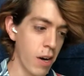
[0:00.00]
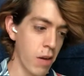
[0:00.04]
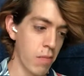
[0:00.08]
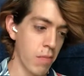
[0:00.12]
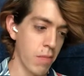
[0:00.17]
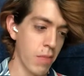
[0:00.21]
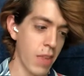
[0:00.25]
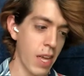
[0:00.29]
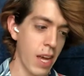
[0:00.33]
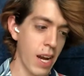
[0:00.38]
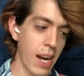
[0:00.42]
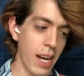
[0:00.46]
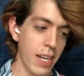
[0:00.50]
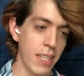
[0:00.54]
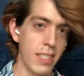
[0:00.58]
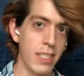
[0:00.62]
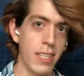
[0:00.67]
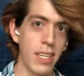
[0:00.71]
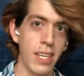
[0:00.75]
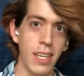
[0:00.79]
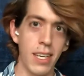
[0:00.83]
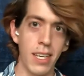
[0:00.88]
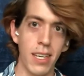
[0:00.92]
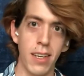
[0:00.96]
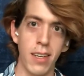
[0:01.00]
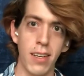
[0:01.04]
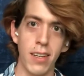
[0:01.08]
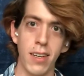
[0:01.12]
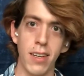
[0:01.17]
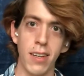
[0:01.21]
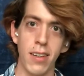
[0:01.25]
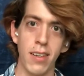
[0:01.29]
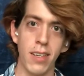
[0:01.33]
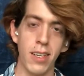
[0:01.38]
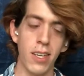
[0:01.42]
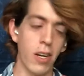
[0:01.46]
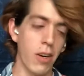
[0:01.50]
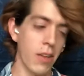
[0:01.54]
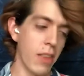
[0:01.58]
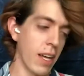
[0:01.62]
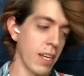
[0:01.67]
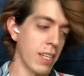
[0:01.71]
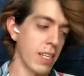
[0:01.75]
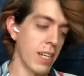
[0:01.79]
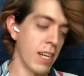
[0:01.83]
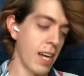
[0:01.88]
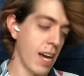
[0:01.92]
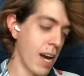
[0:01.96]
that I did, that
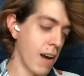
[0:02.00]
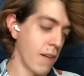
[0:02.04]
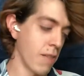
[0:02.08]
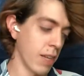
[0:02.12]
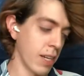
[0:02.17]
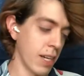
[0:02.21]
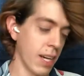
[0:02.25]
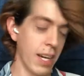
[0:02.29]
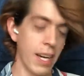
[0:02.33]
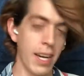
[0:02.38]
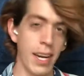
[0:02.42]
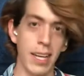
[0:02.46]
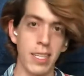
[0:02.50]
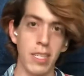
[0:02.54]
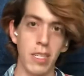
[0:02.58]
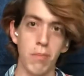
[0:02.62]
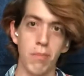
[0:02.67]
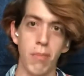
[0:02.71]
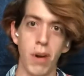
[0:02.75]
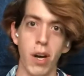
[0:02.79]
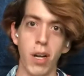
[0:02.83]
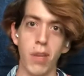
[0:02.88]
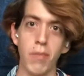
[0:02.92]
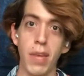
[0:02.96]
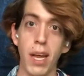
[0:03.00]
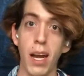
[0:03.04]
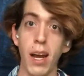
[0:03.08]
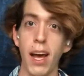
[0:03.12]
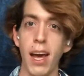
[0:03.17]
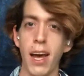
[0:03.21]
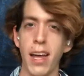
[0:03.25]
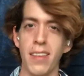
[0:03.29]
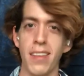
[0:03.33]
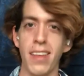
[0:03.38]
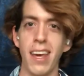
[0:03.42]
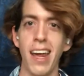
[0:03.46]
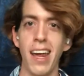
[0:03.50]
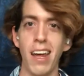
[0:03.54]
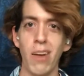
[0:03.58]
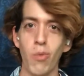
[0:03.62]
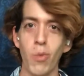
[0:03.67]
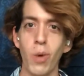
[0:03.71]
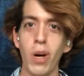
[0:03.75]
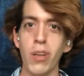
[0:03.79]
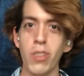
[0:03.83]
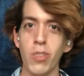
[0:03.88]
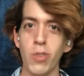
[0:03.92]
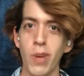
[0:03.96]
didn't have like a connected bottom, that had
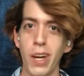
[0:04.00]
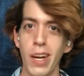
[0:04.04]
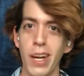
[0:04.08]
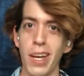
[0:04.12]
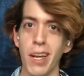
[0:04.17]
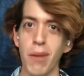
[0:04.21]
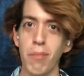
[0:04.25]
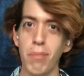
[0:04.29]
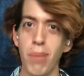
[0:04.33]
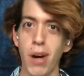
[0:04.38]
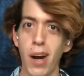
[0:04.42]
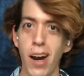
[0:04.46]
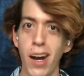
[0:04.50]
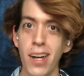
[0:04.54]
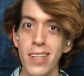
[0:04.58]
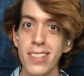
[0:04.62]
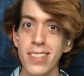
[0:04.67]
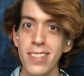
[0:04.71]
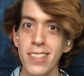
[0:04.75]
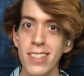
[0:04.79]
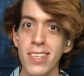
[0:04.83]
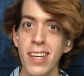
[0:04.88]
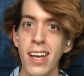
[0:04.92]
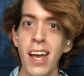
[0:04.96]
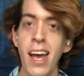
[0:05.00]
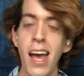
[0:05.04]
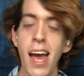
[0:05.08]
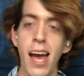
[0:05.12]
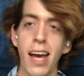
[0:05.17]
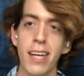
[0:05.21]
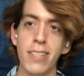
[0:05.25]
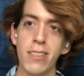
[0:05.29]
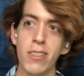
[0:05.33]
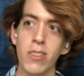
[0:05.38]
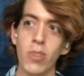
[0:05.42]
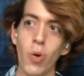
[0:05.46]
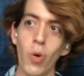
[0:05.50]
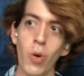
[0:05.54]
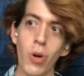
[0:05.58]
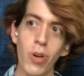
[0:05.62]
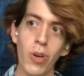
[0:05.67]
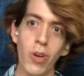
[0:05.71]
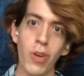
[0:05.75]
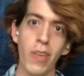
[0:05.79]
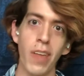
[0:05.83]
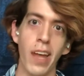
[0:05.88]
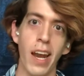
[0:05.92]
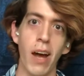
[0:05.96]
well-draining pots and
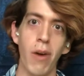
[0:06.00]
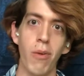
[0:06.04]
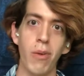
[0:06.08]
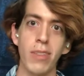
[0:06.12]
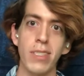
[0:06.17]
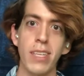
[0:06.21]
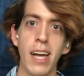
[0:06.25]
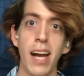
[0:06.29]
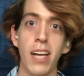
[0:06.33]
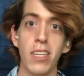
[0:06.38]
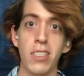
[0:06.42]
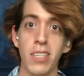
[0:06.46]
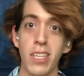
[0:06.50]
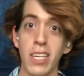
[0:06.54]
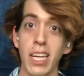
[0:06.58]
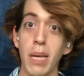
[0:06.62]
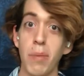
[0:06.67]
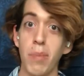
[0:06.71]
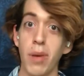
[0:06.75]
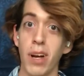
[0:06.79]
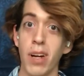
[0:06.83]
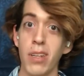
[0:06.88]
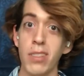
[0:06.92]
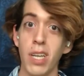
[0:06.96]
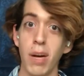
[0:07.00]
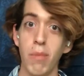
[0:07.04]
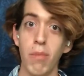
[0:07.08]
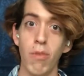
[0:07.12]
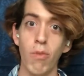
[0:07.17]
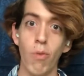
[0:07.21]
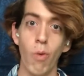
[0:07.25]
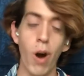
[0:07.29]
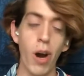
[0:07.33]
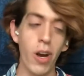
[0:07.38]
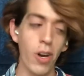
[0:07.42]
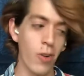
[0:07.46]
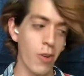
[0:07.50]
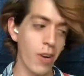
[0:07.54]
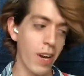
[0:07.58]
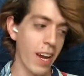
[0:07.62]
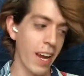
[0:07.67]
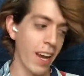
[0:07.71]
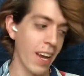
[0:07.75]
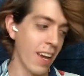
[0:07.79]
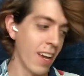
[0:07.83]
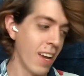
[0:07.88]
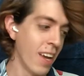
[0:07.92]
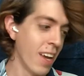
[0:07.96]
soil that I was actually keeping on top of watering.